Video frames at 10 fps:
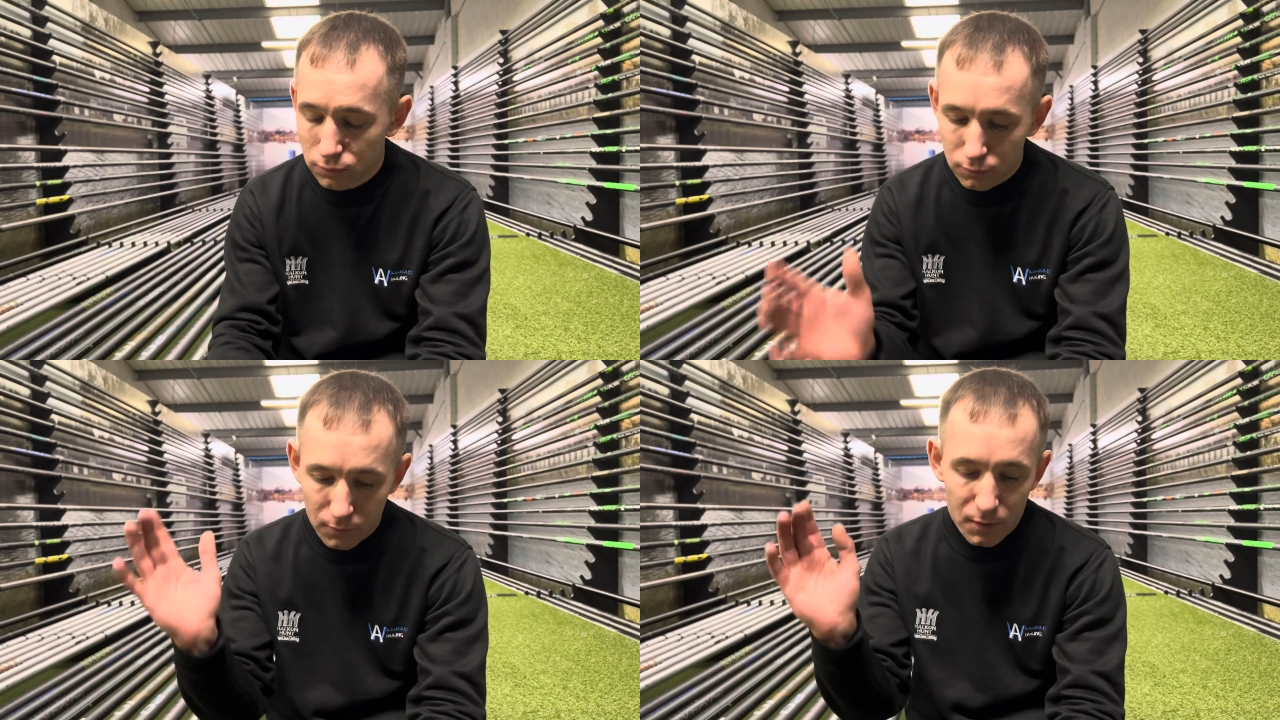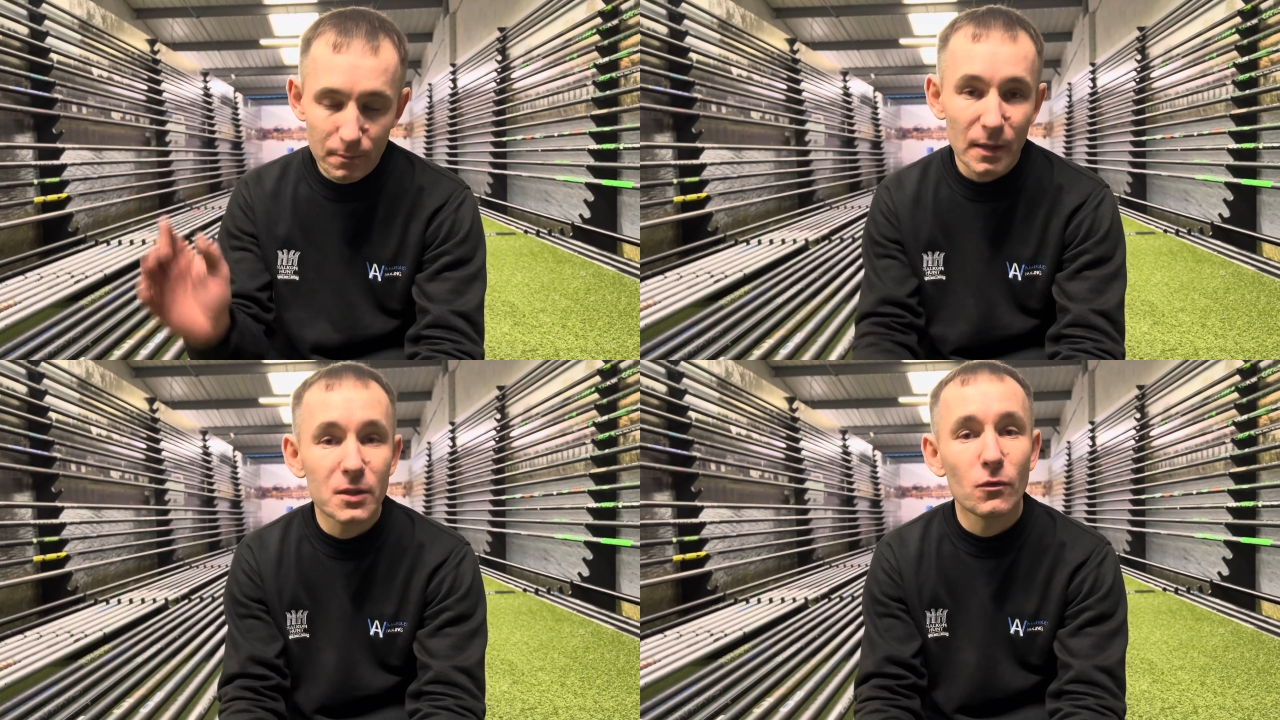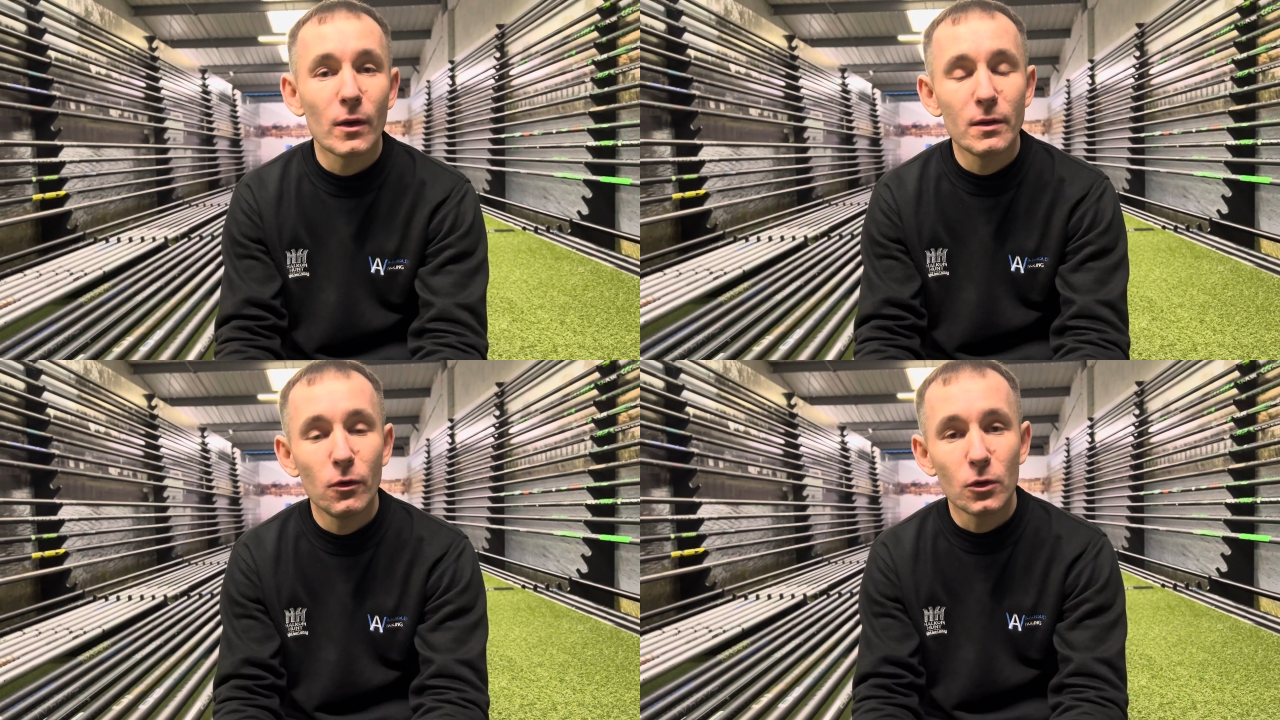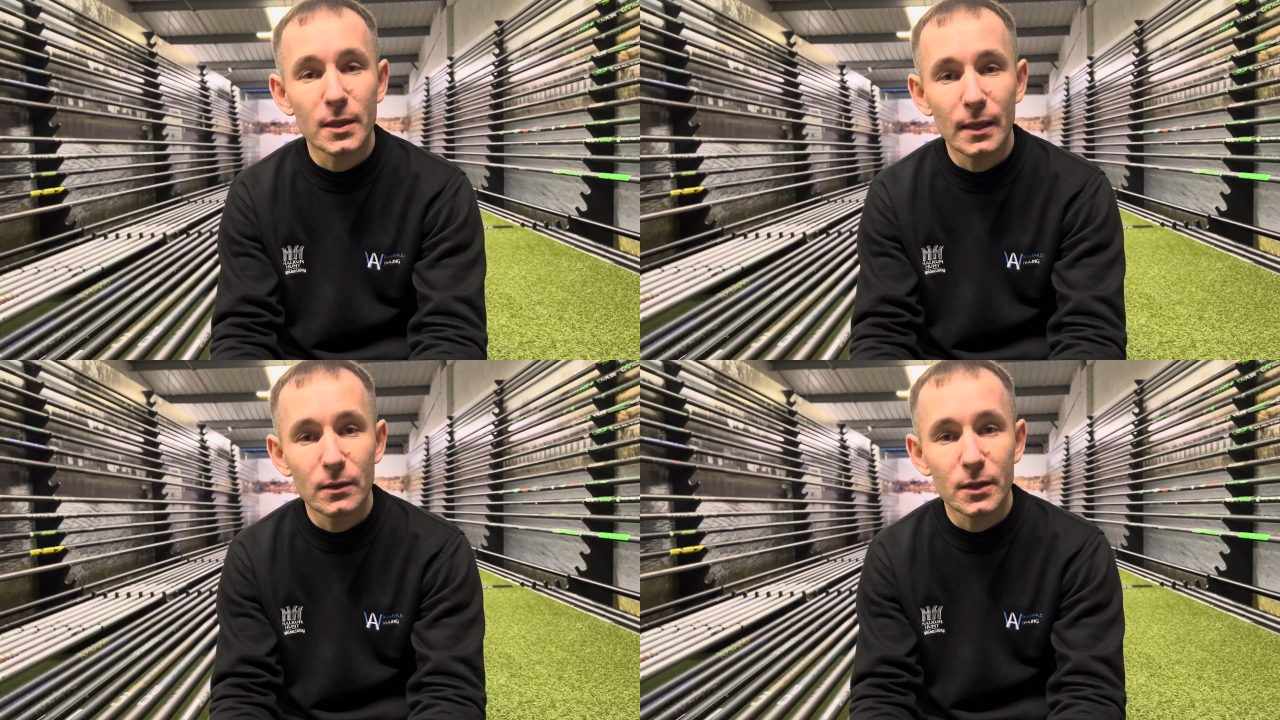there's a massive array of hooks
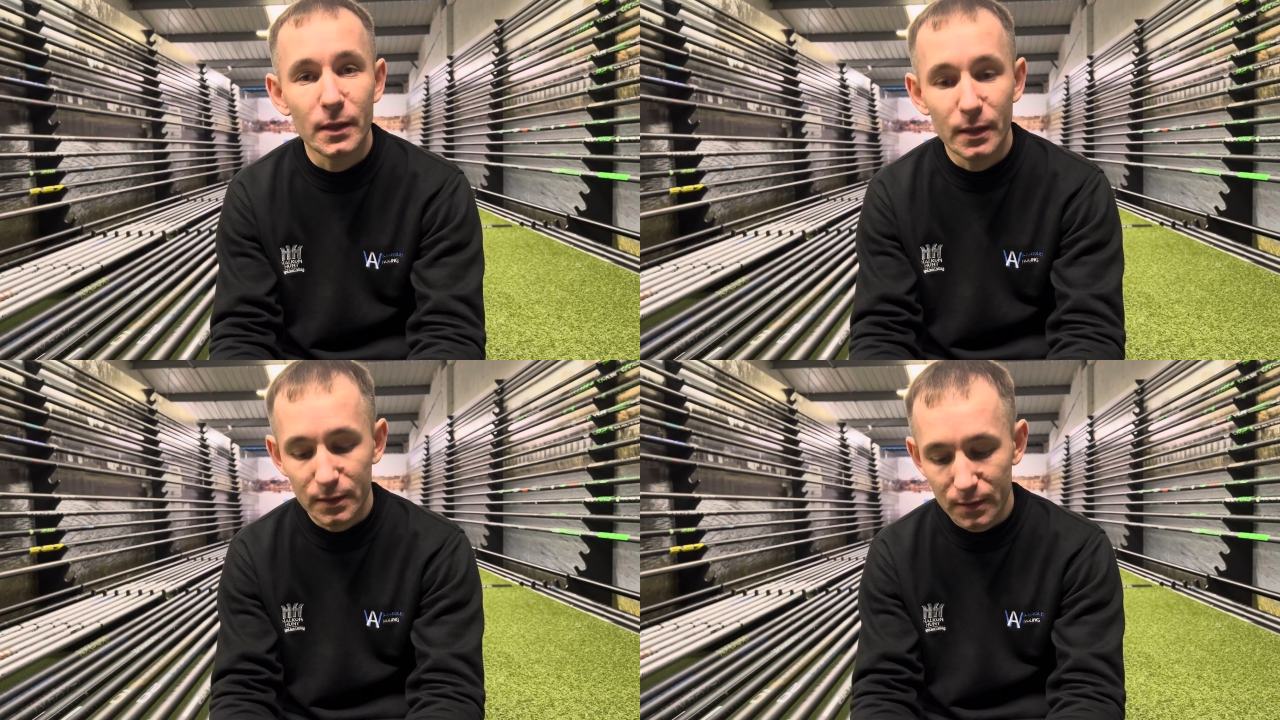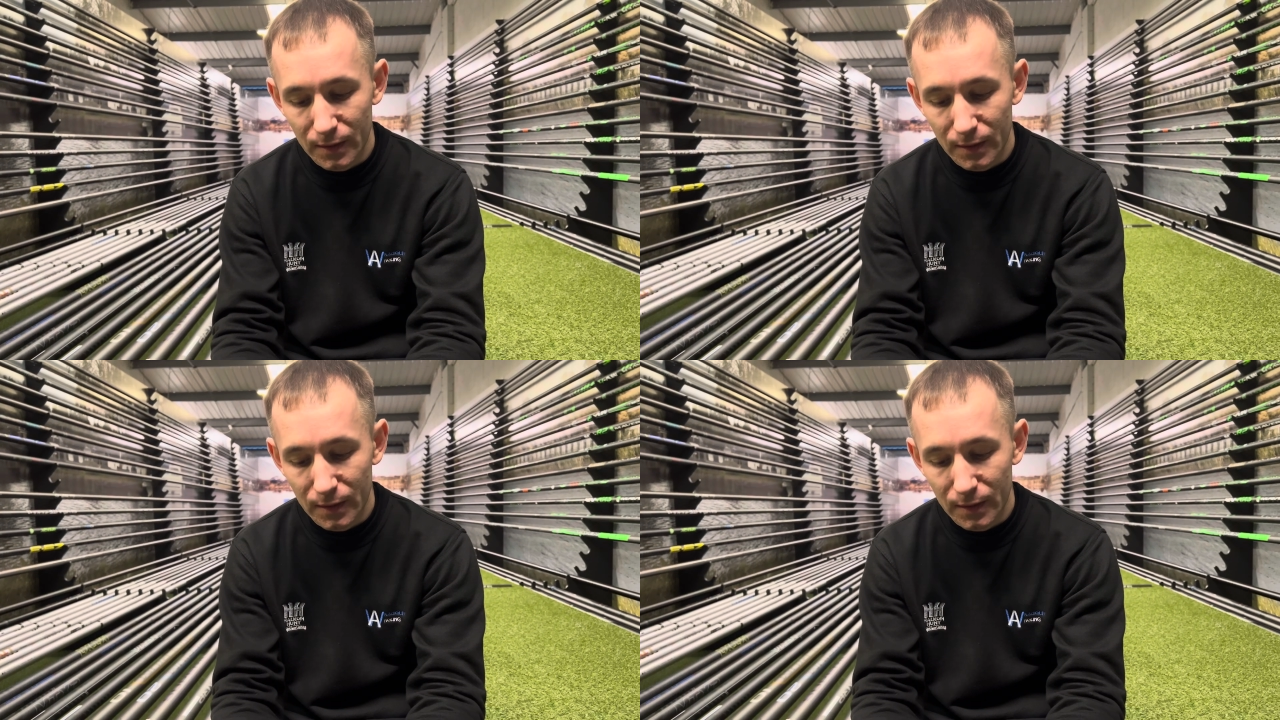downstairs,